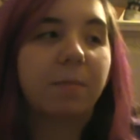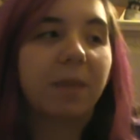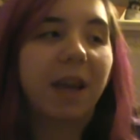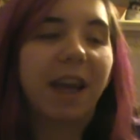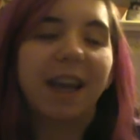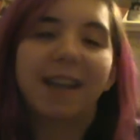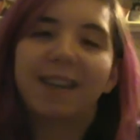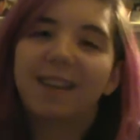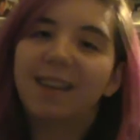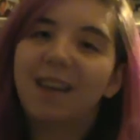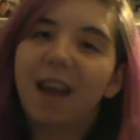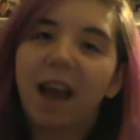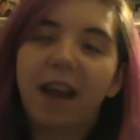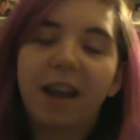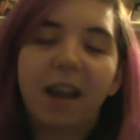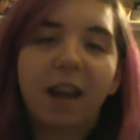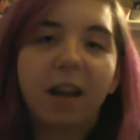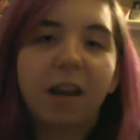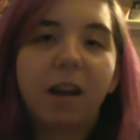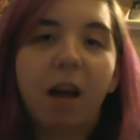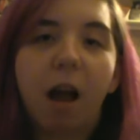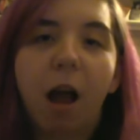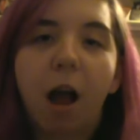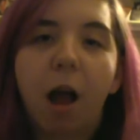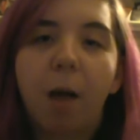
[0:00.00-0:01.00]
It's not
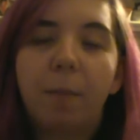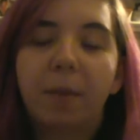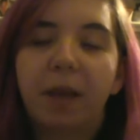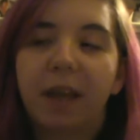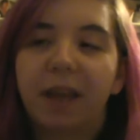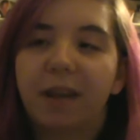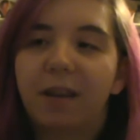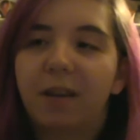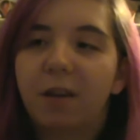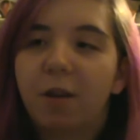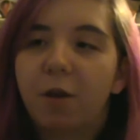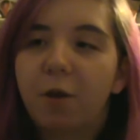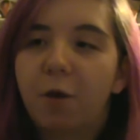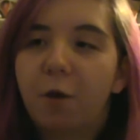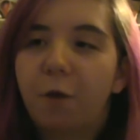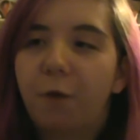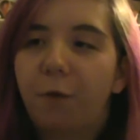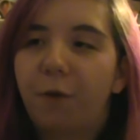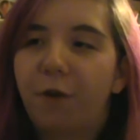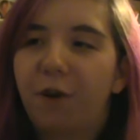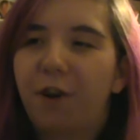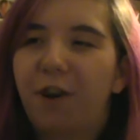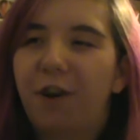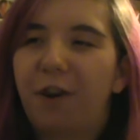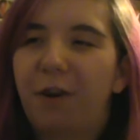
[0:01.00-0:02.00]
uncommon
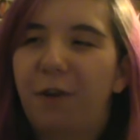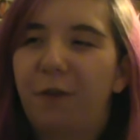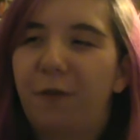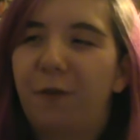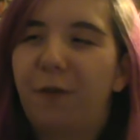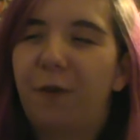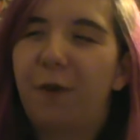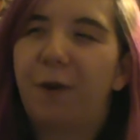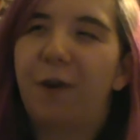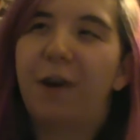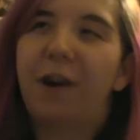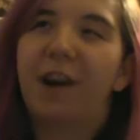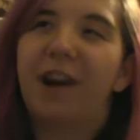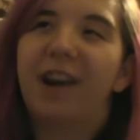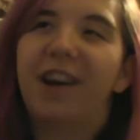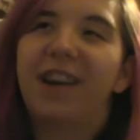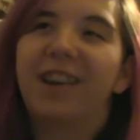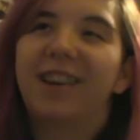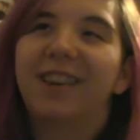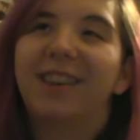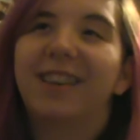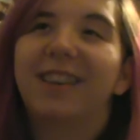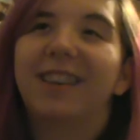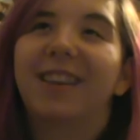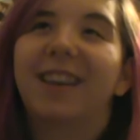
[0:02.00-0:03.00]
for
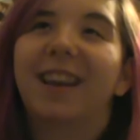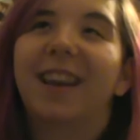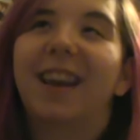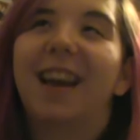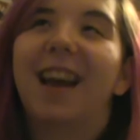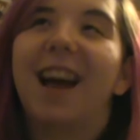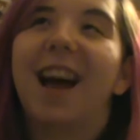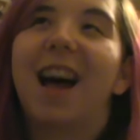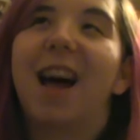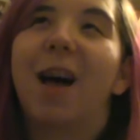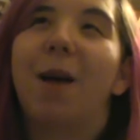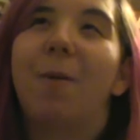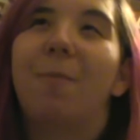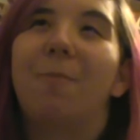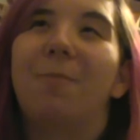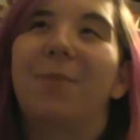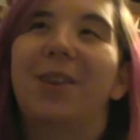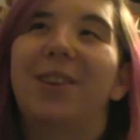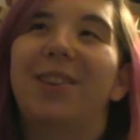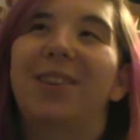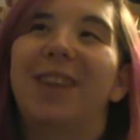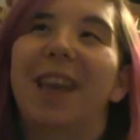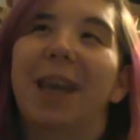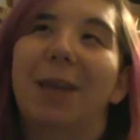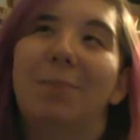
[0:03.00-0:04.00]
the
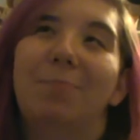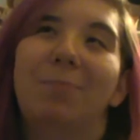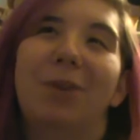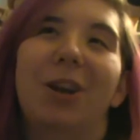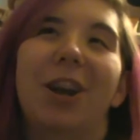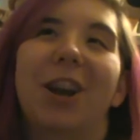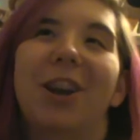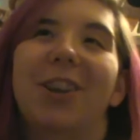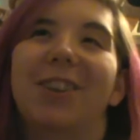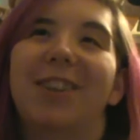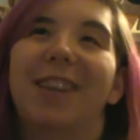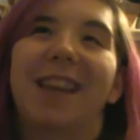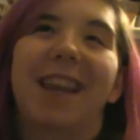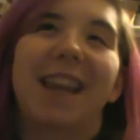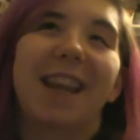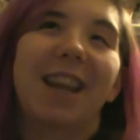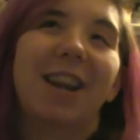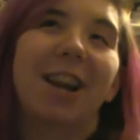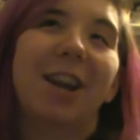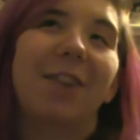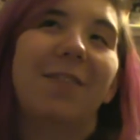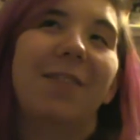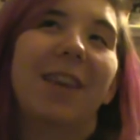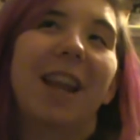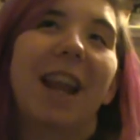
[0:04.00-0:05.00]
same person
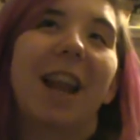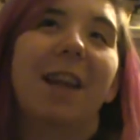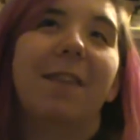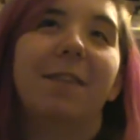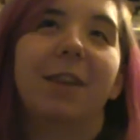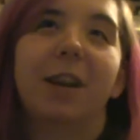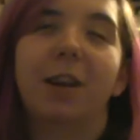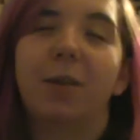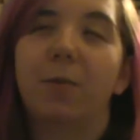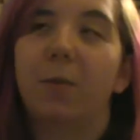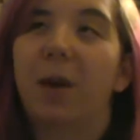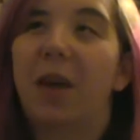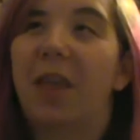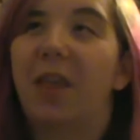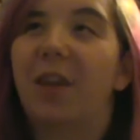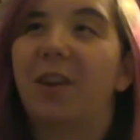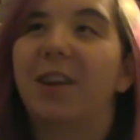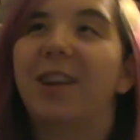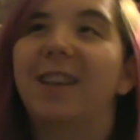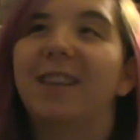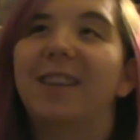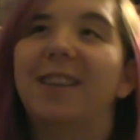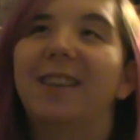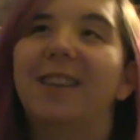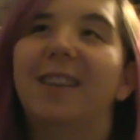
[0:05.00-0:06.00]
or whatever, whether
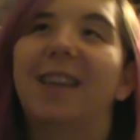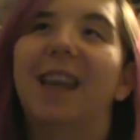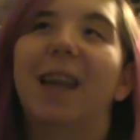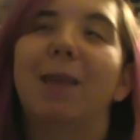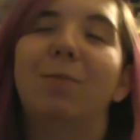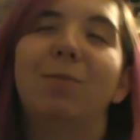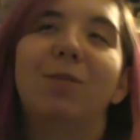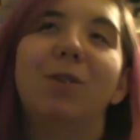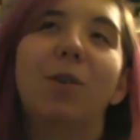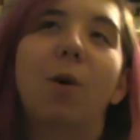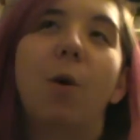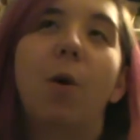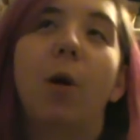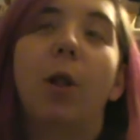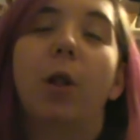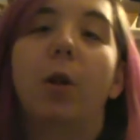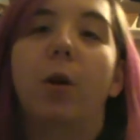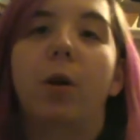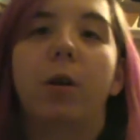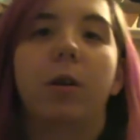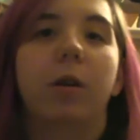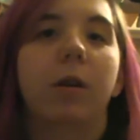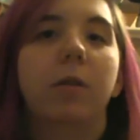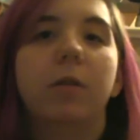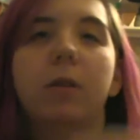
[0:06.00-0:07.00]
it's the same soul
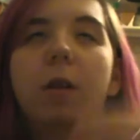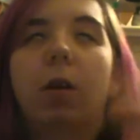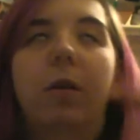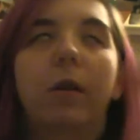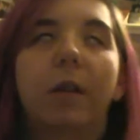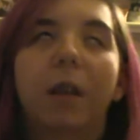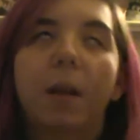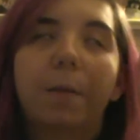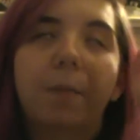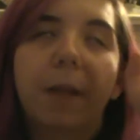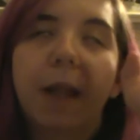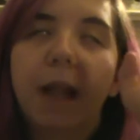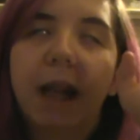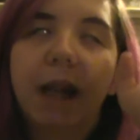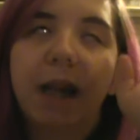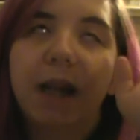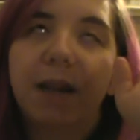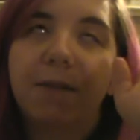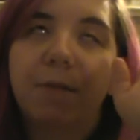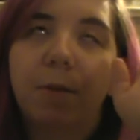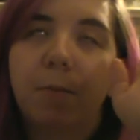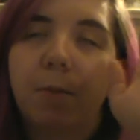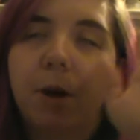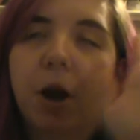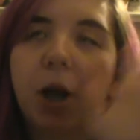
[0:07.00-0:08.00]
or a completely
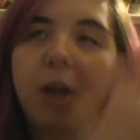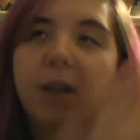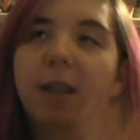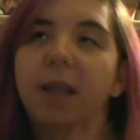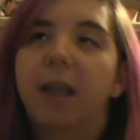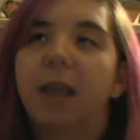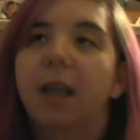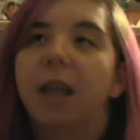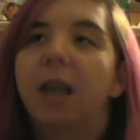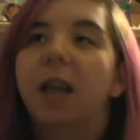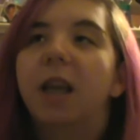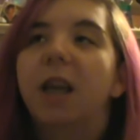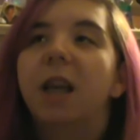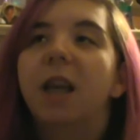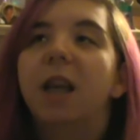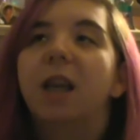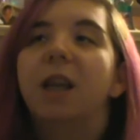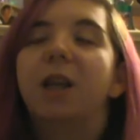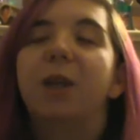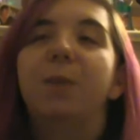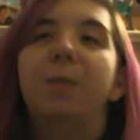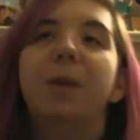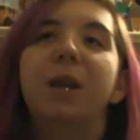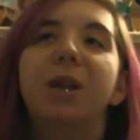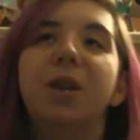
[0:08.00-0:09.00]
different person,
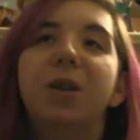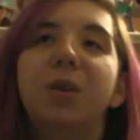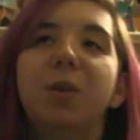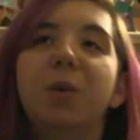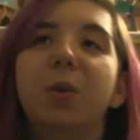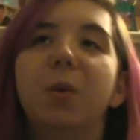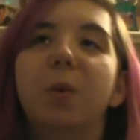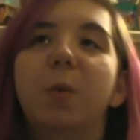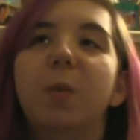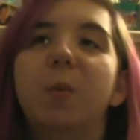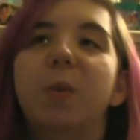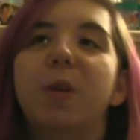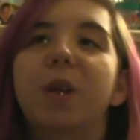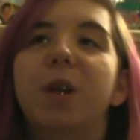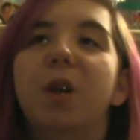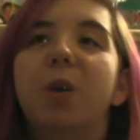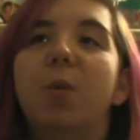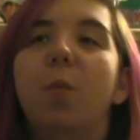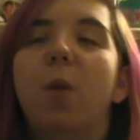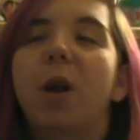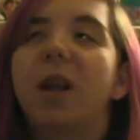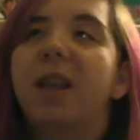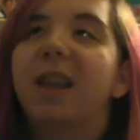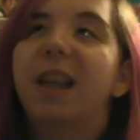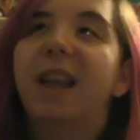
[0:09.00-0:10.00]
to be doomed
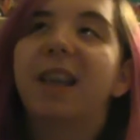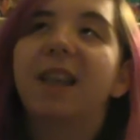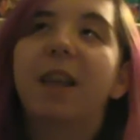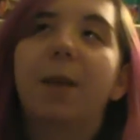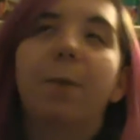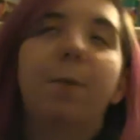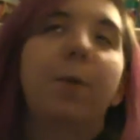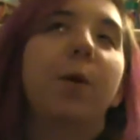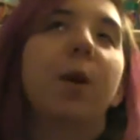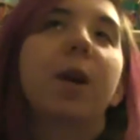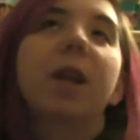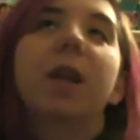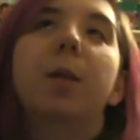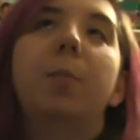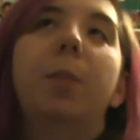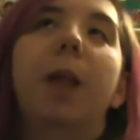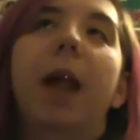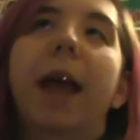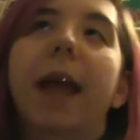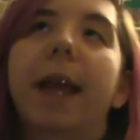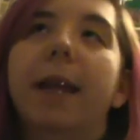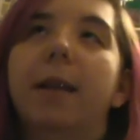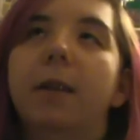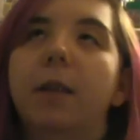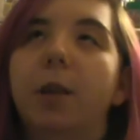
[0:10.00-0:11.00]
once they set foot in a
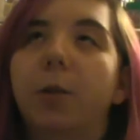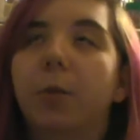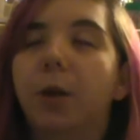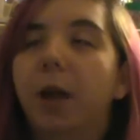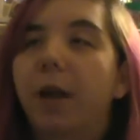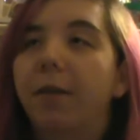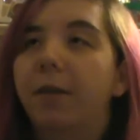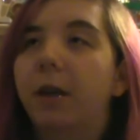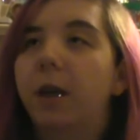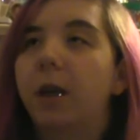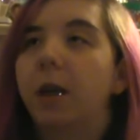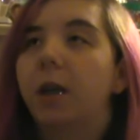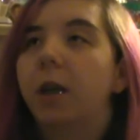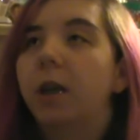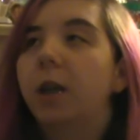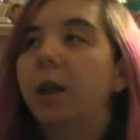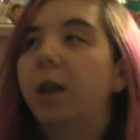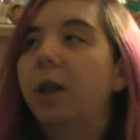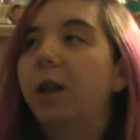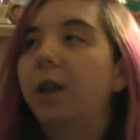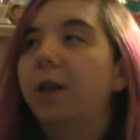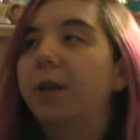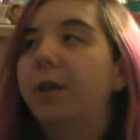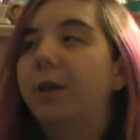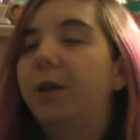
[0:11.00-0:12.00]
place or whatever
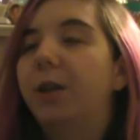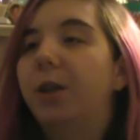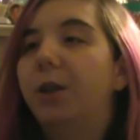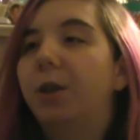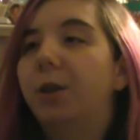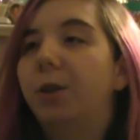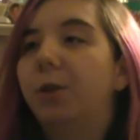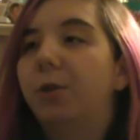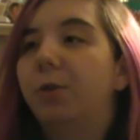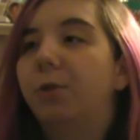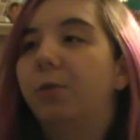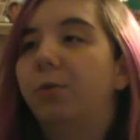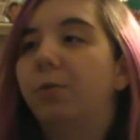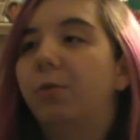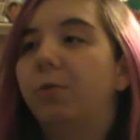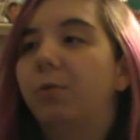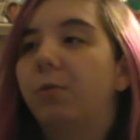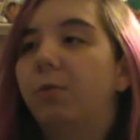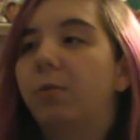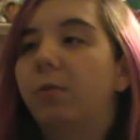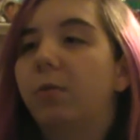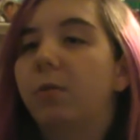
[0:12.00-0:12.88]
to